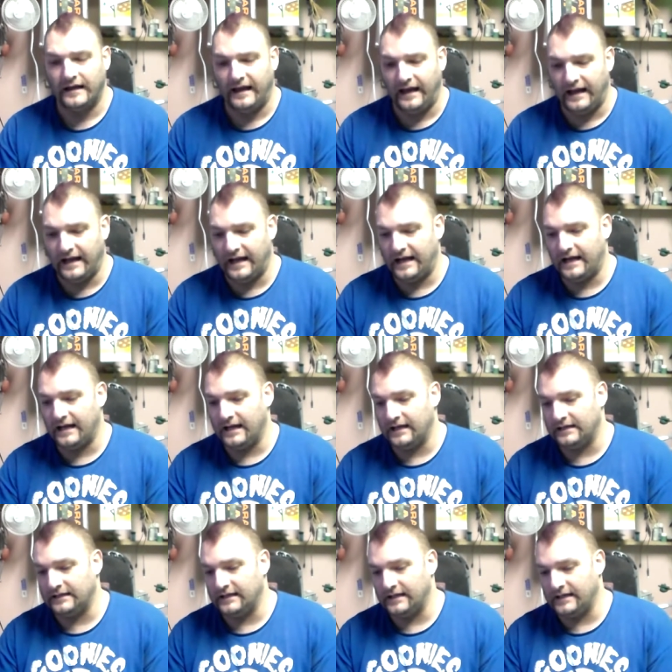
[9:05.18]

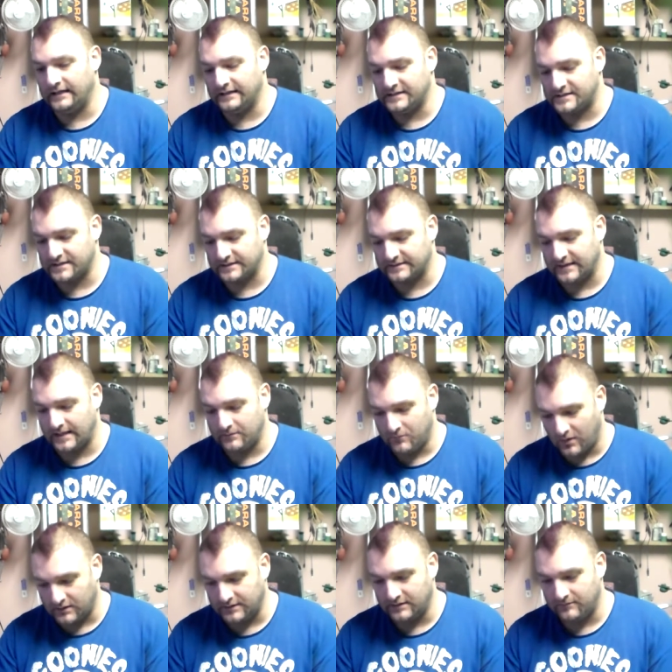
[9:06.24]
And it is just a
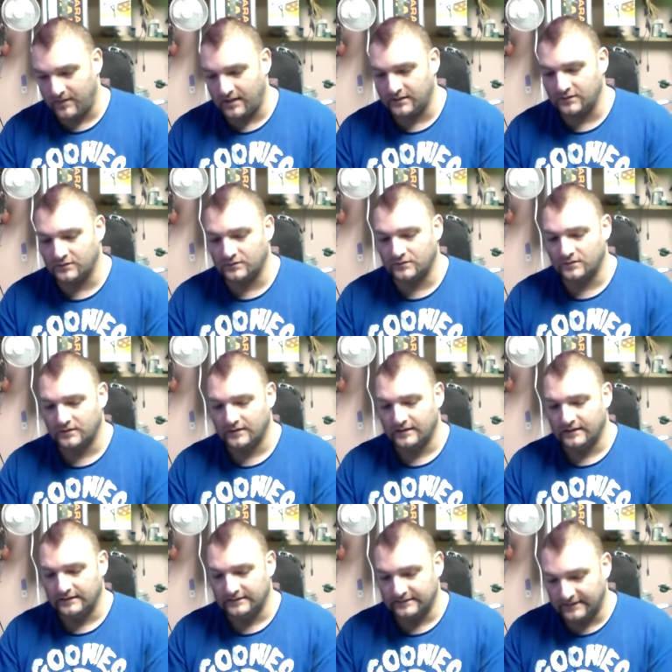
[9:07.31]
monumental
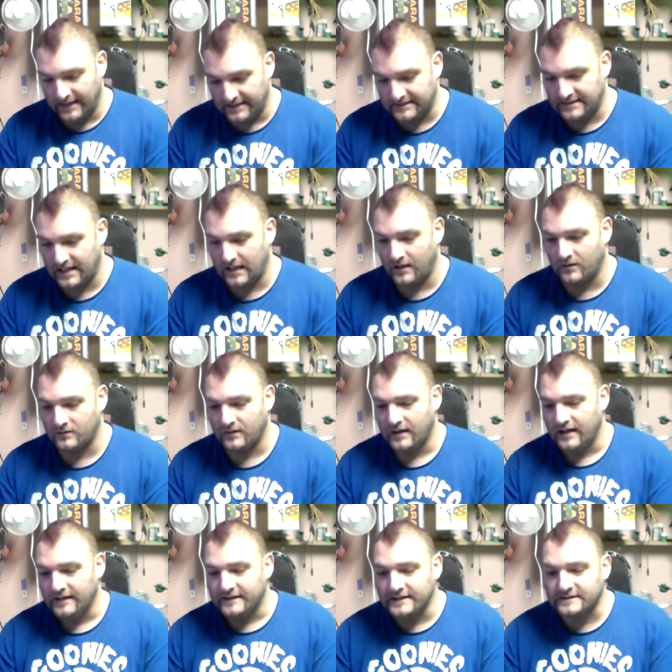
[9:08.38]
letdown.
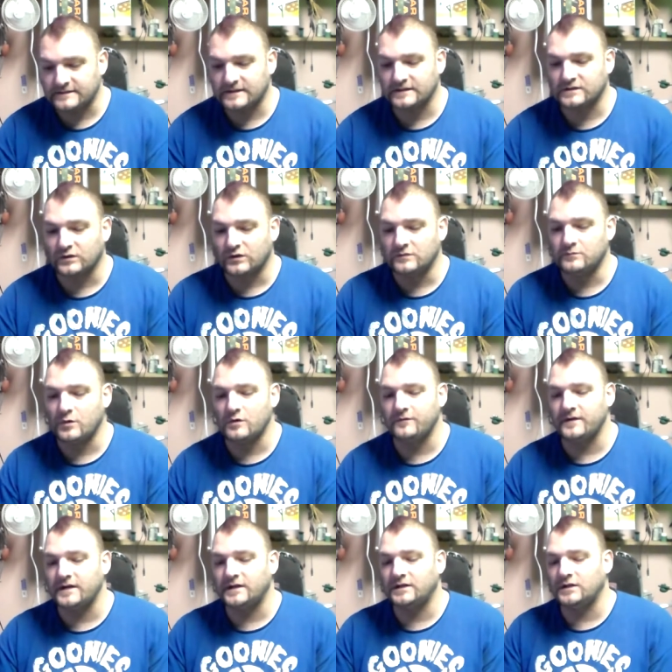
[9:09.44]
This is the sort of
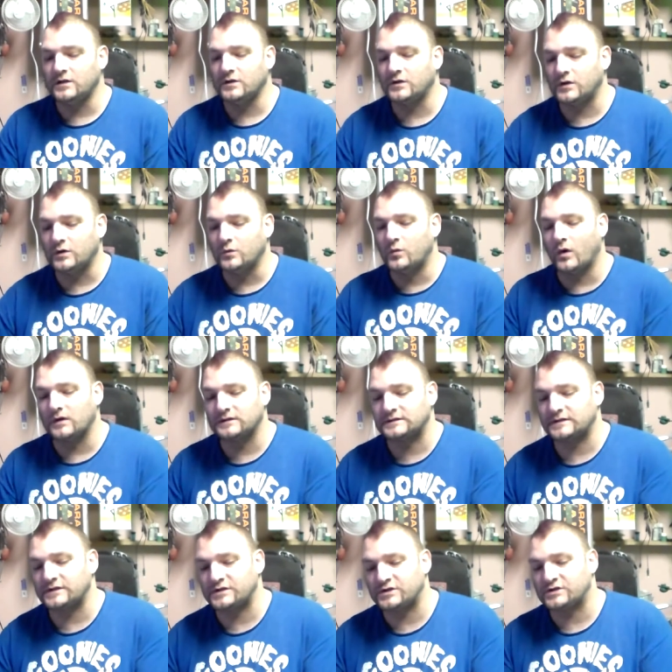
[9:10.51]
movie you, you want
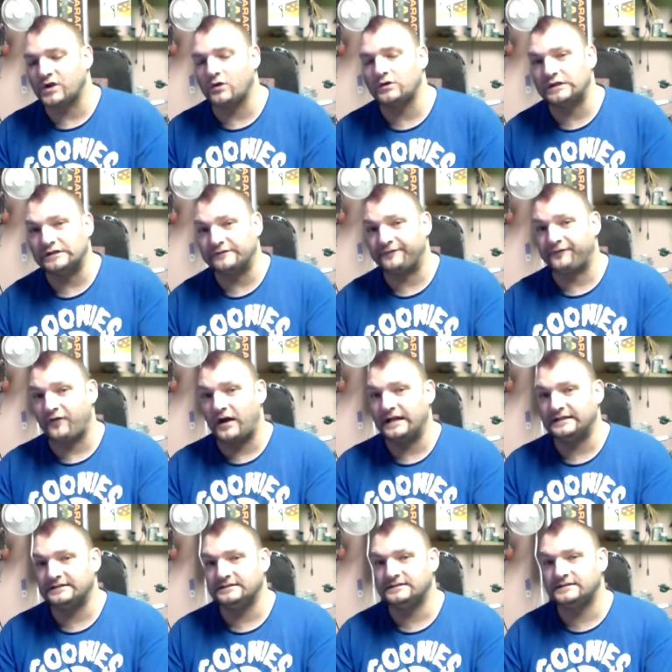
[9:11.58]
to show your
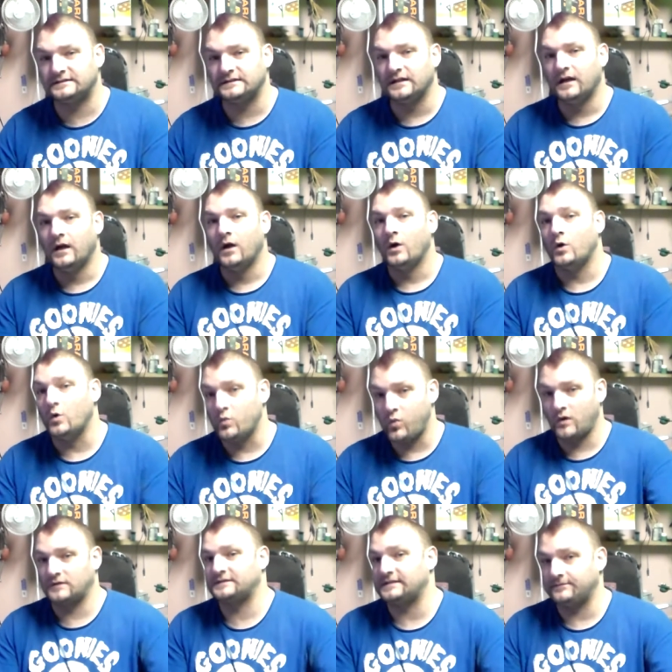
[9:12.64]
friends who
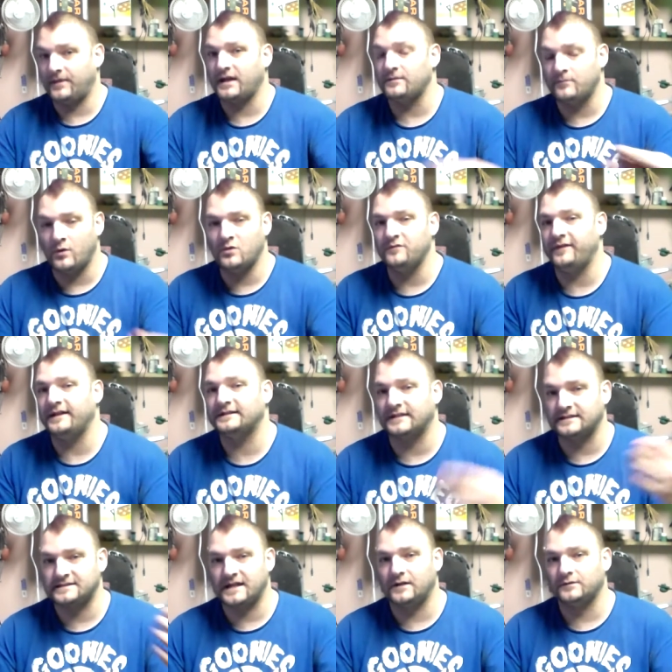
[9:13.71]
want to make movies
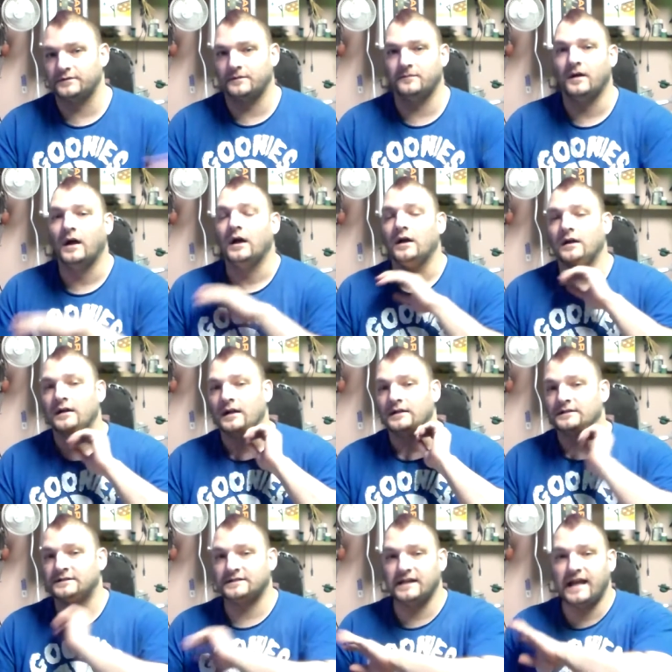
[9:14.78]
and tell them,
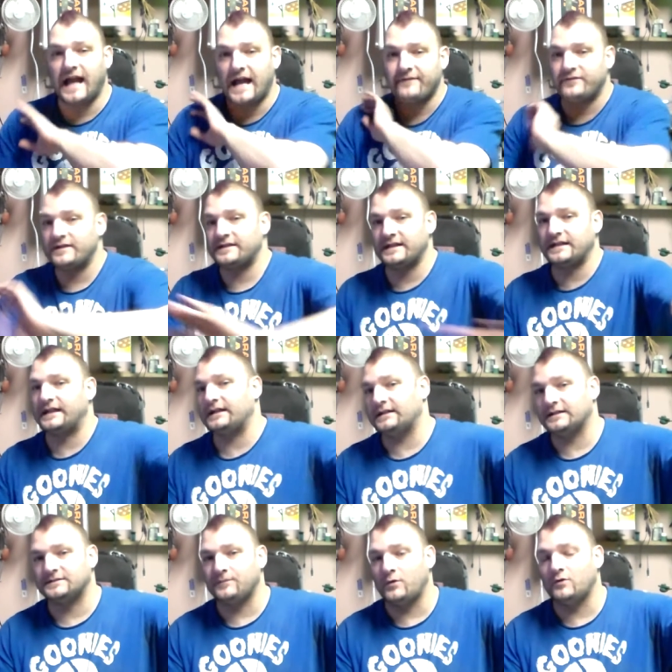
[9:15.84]
see everything in
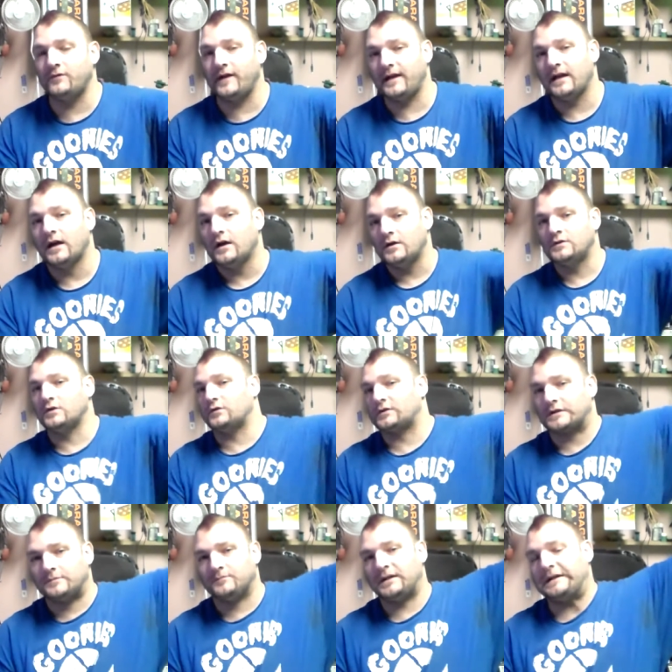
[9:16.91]
this movie, do the
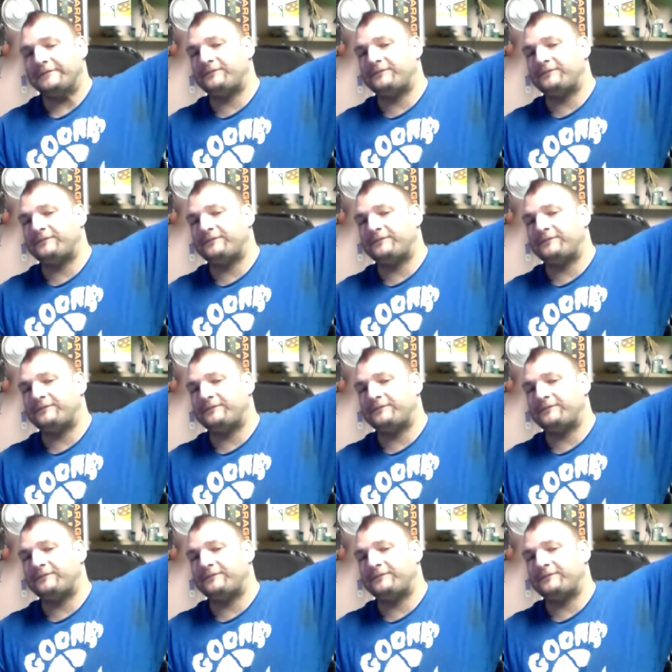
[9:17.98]
complete